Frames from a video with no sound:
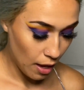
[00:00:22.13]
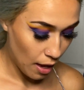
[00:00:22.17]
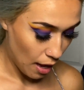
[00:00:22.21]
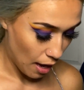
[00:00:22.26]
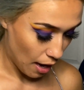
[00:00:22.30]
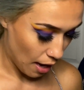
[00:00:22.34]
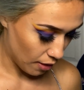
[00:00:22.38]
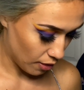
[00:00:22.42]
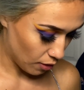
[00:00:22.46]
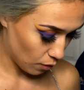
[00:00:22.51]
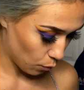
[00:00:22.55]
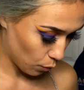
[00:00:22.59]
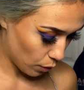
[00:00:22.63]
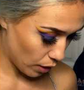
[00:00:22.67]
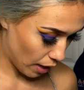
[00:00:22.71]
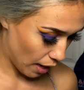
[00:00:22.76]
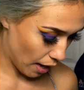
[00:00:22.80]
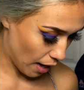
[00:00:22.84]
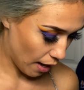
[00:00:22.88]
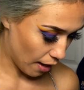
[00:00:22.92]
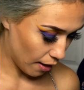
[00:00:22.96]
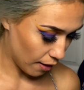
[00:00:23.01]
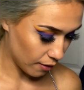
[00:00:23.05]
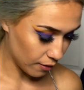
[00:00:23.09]
And then
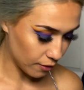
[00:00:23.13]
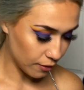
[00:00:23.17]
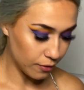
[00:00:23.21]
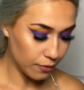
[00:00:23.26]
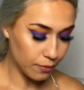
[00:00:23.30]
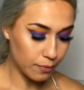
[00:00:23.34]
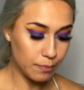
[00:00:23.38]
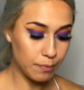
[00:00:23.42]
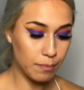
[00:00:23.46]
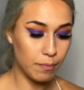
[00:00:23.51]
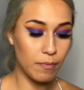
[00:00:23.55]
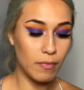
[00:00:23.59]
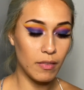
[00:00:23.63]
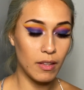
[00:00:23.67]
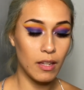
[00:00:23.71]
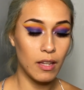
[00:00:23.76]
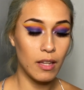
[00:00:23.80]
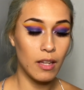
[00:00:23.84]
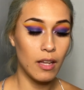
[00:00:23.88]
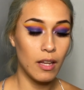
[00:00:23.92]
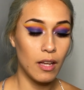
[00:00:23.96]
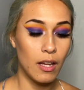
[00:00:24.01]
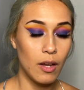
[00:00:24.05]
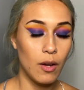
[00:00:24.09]

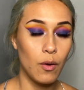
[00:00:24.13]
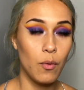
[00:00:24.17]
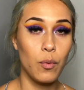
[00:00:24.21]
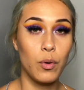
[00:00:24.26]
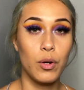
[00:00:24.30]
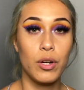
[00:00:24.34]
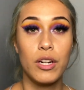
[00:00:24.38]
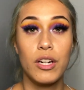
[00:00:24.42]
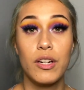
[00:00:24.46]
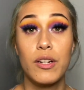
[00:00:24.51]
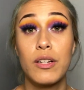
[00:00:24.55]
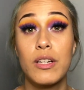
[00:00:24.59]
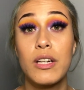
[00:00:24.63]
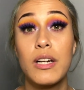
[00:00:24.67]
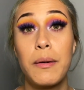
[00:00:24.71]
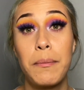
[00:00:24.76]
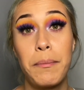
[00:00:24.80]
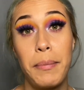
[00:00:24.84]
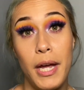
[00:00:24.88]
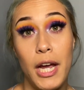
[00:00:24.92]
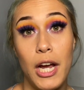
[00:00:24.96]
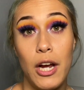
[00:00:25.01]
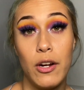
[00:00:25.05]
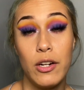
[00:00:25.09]
we're gonna
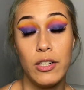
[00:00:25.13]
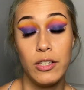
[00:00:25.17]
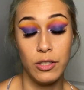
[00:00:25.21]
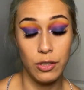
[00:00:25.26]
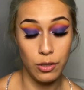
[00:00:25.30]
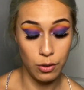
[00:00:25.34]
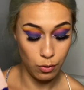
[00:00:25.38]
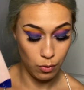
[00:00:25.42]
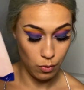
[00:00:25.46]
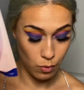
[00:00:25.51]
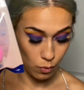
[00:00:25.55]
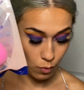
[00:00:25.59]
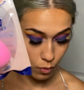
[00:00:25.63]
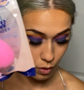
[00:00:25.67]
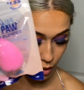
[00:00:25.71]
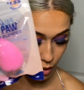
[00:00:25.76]
compare it to